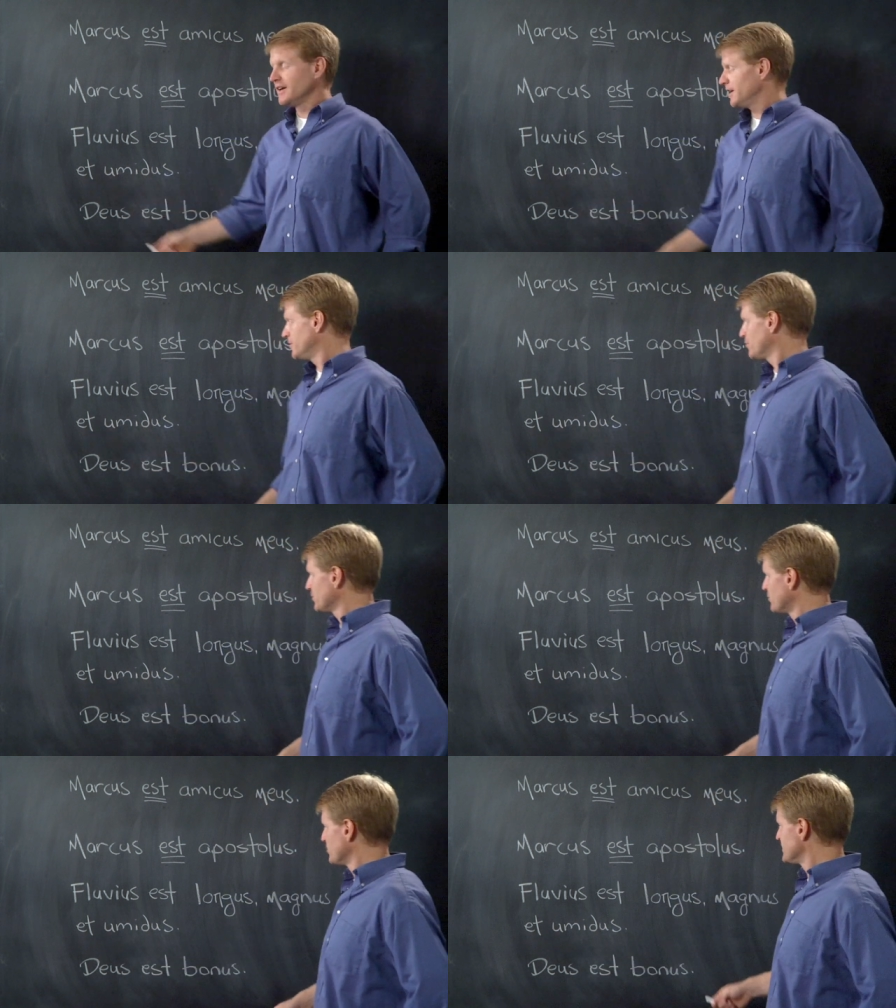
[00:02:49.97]
And you know
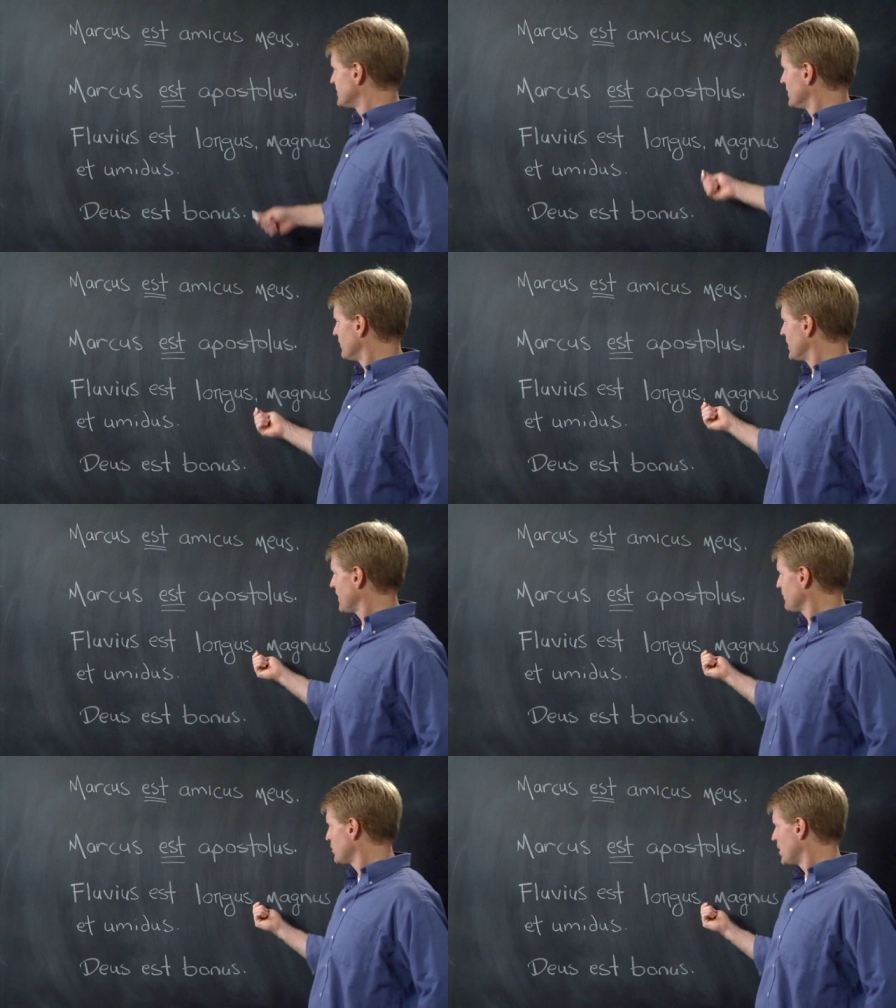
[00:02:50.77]
what? The Romans didn't even
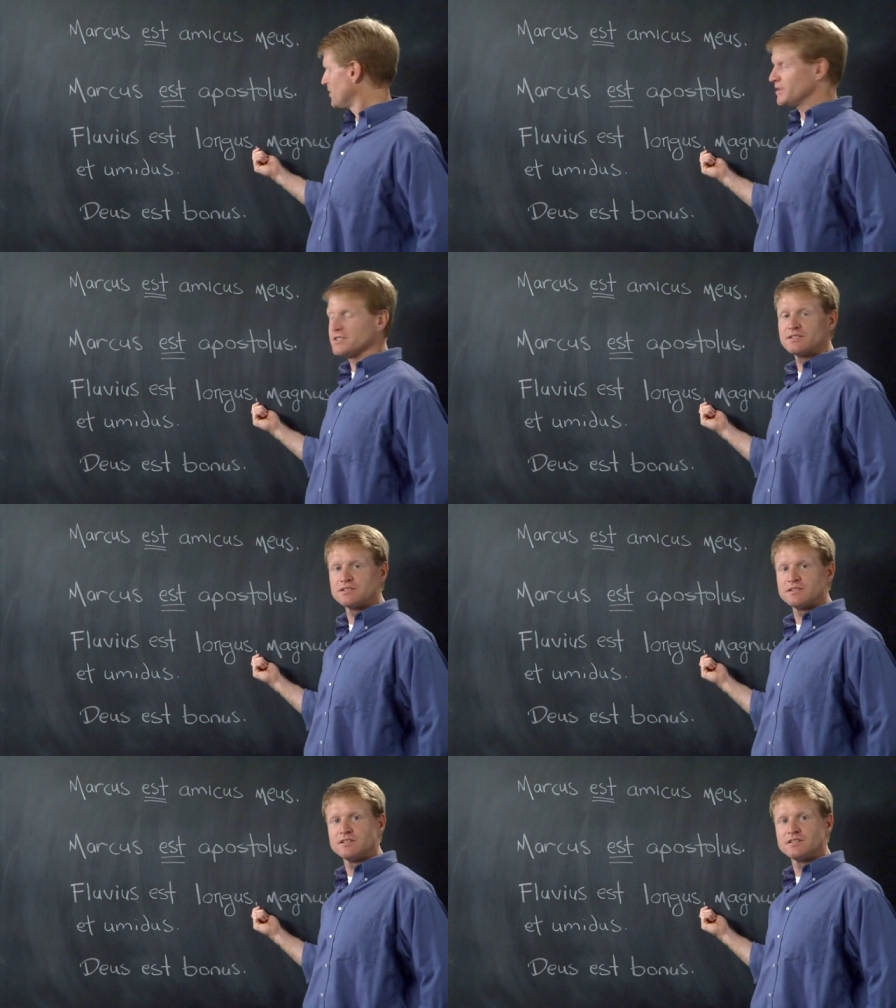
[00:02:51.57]
have
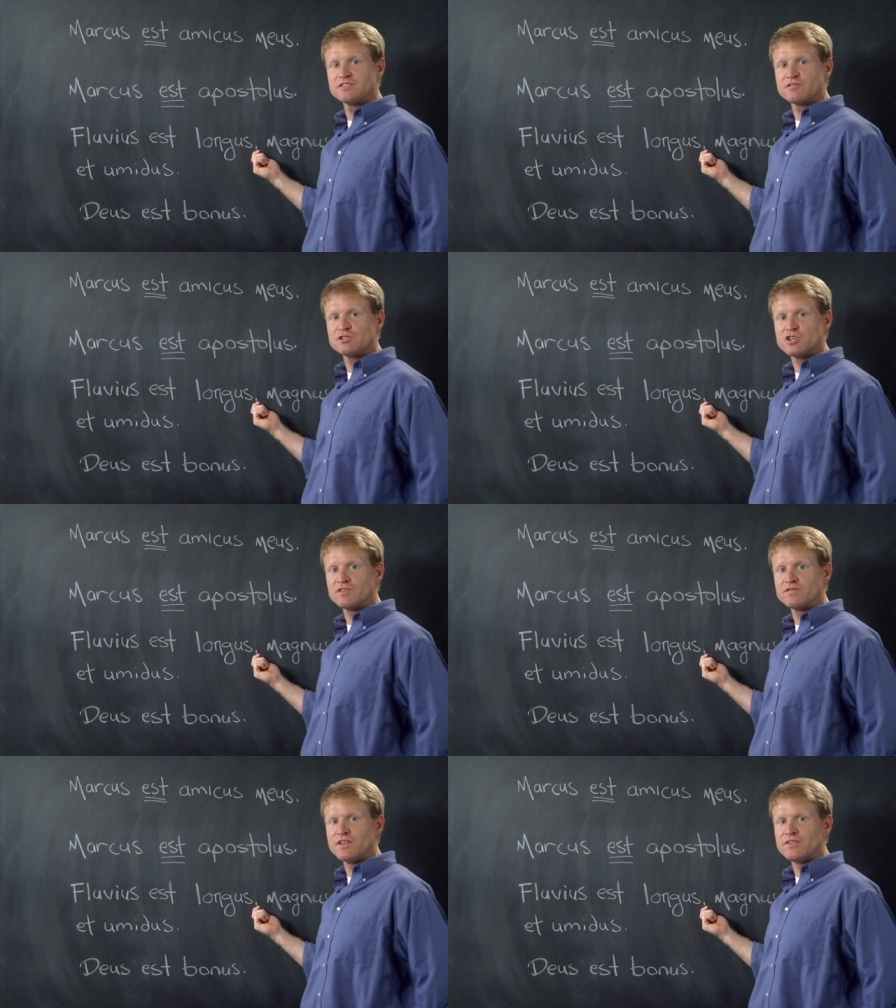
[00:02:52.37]
commas, so I
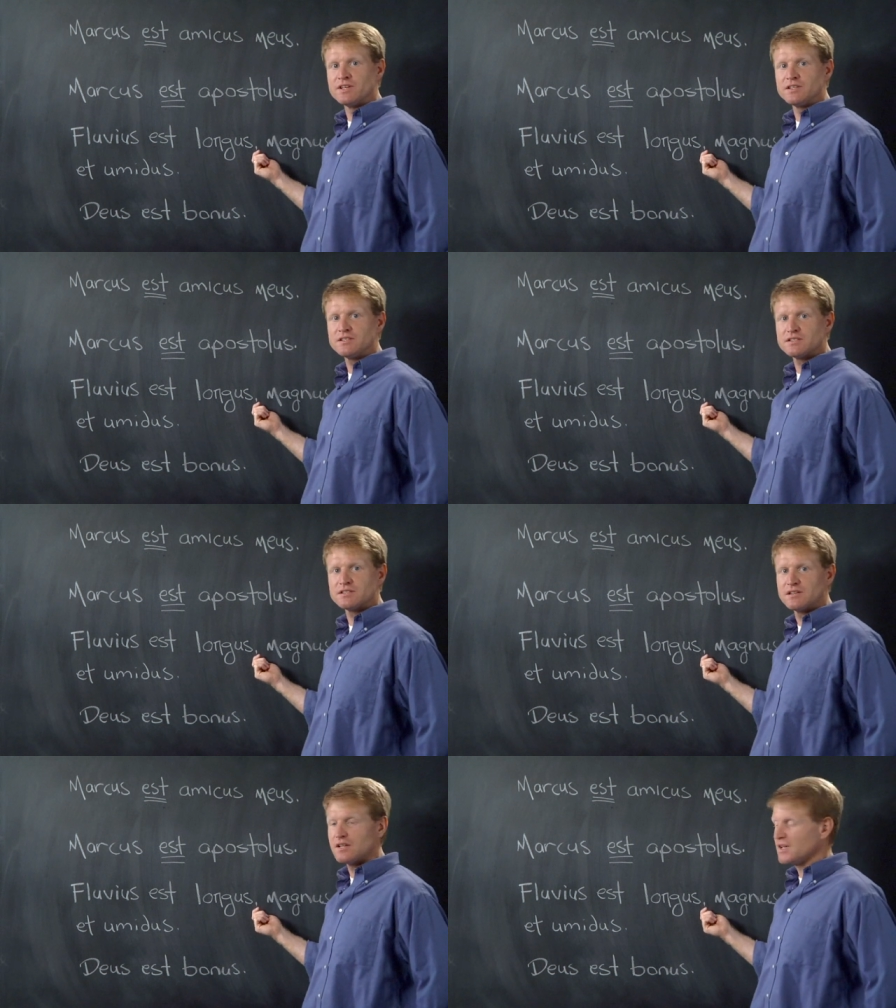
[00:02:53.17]
shouldn't have done
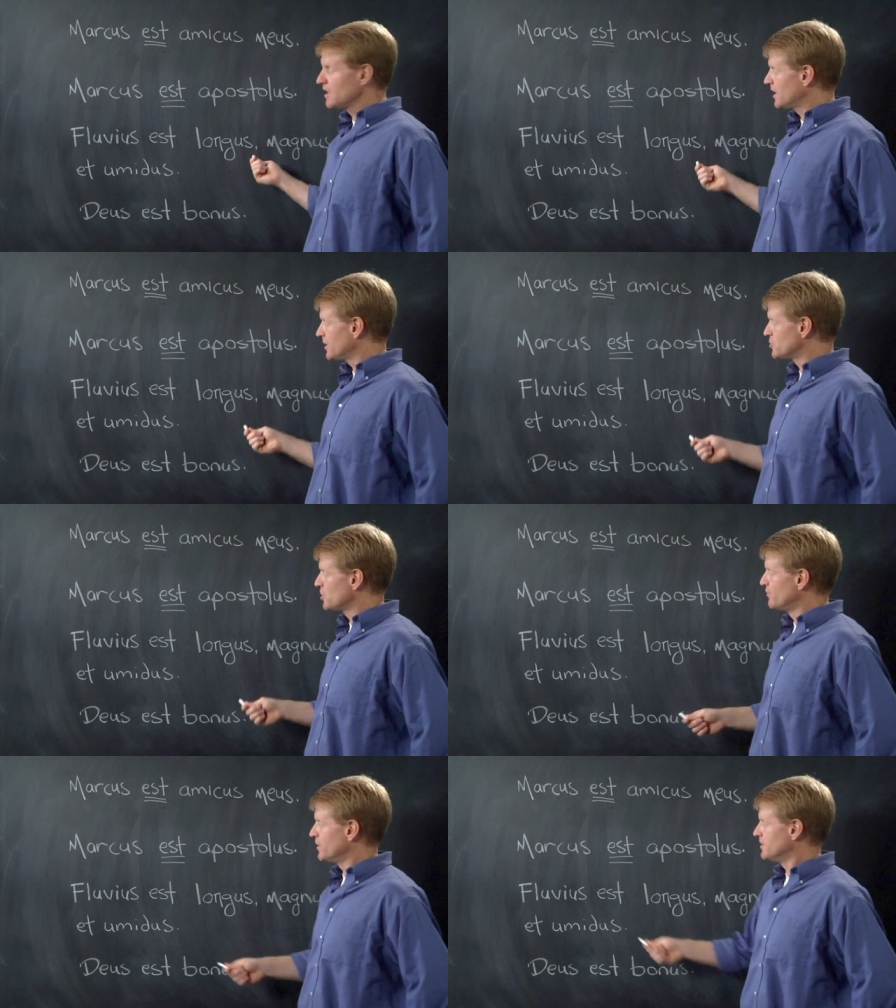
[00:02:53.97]
this. I
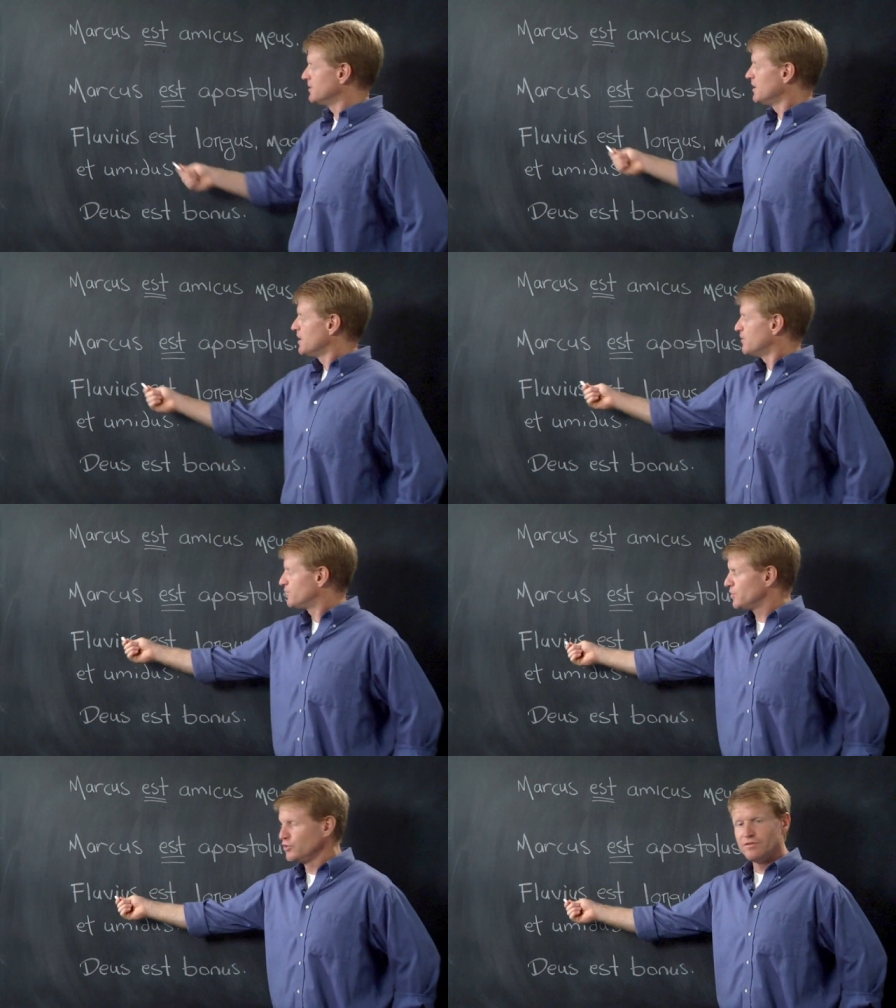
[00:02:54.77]
should have written
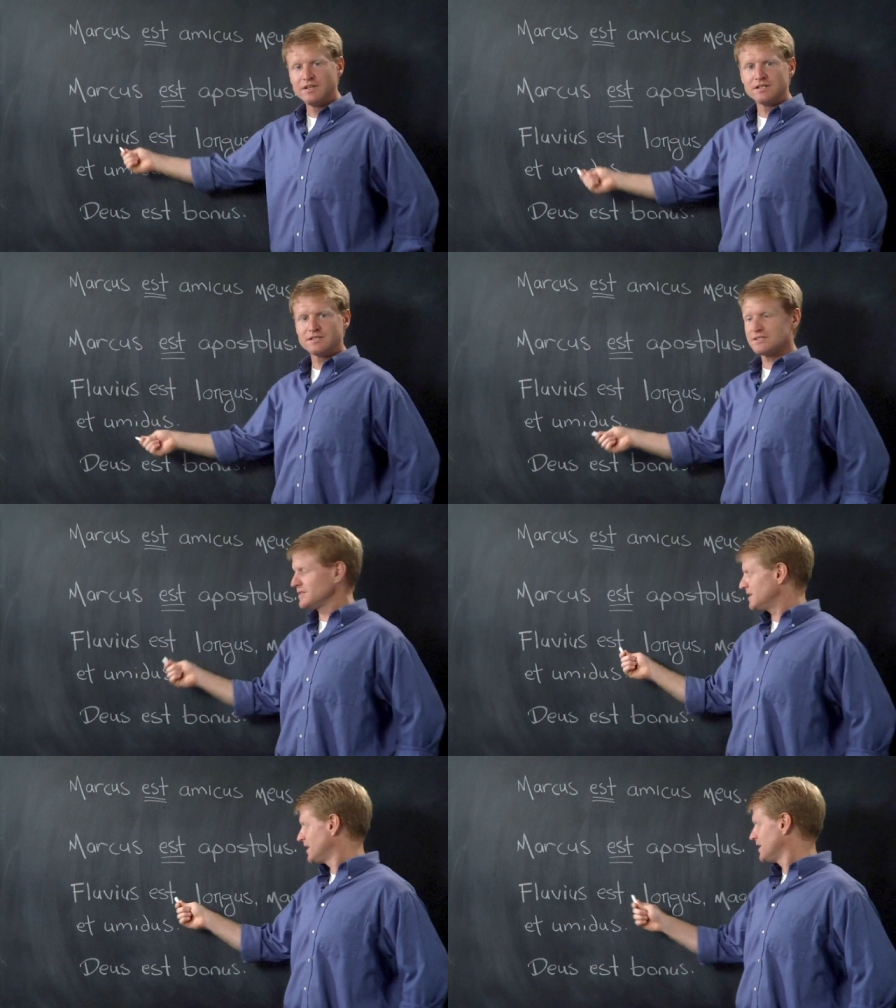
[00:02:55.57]

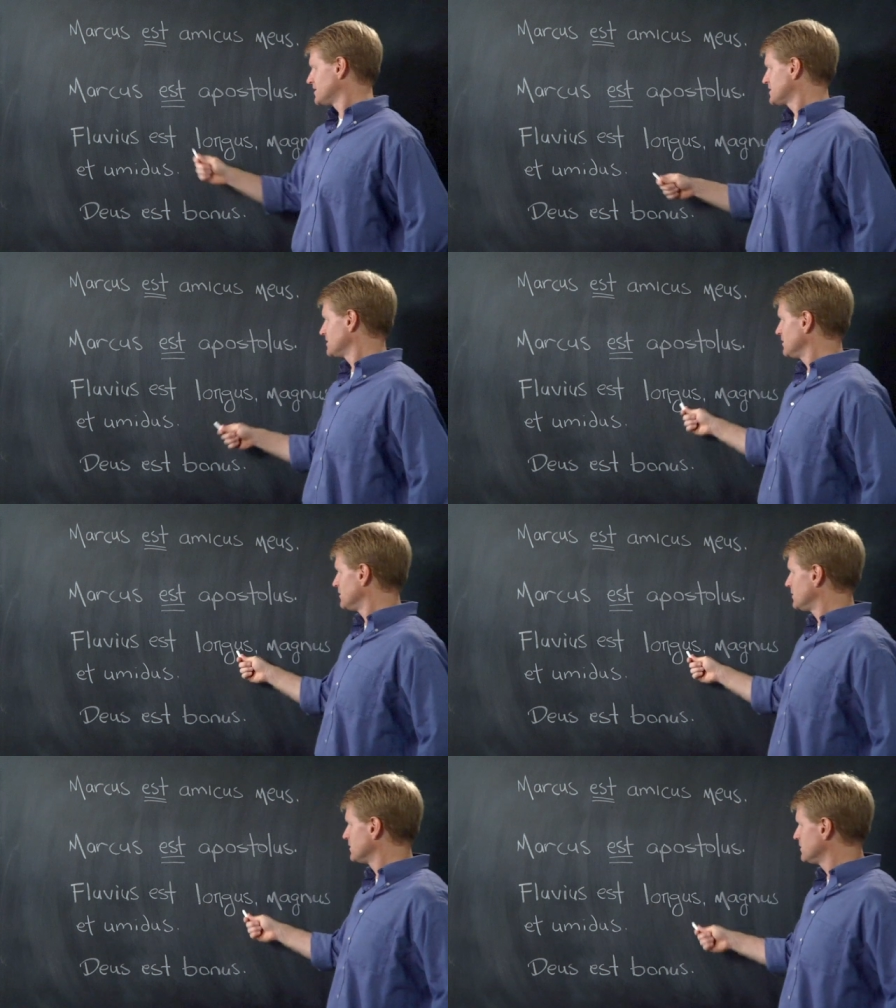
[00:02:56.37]
Fluvius est
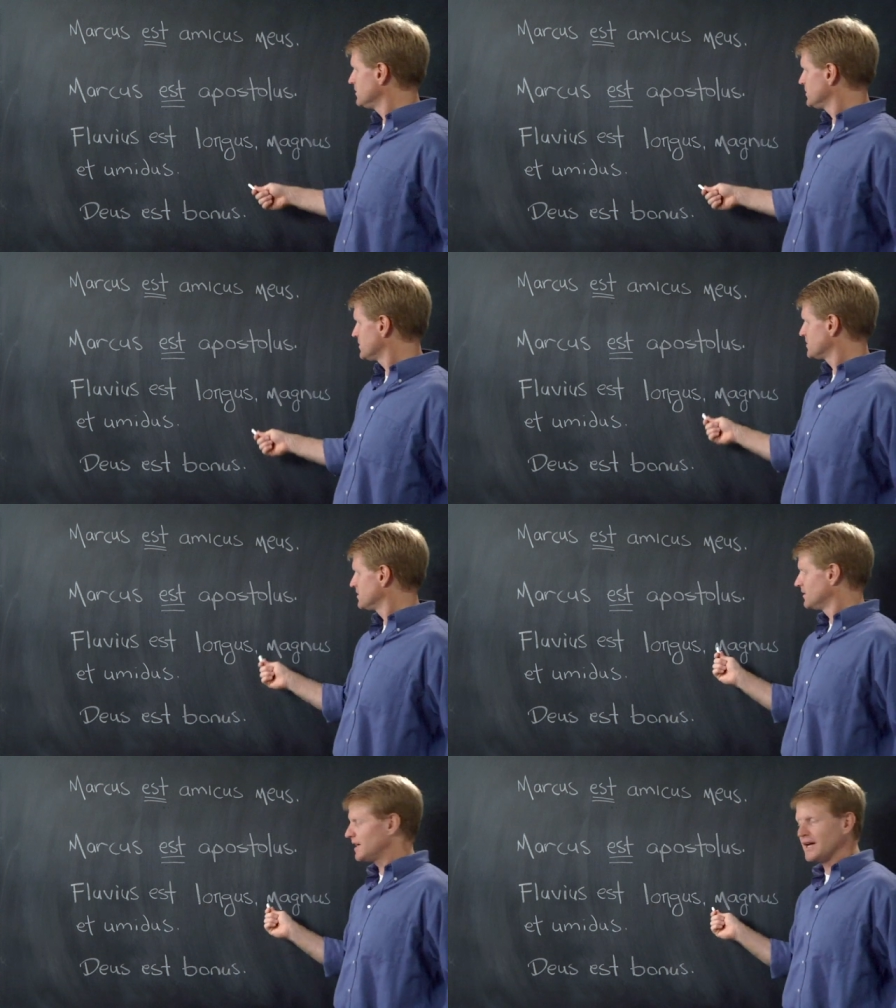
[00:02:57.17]

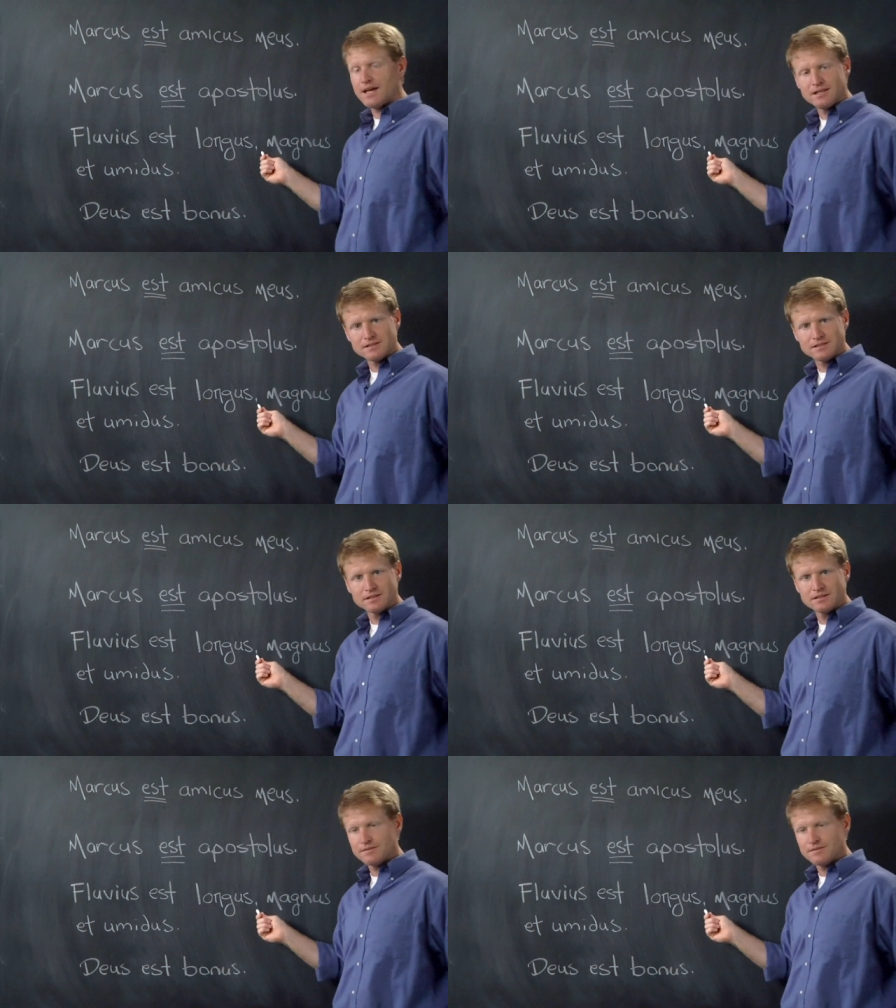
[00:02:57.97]
longus et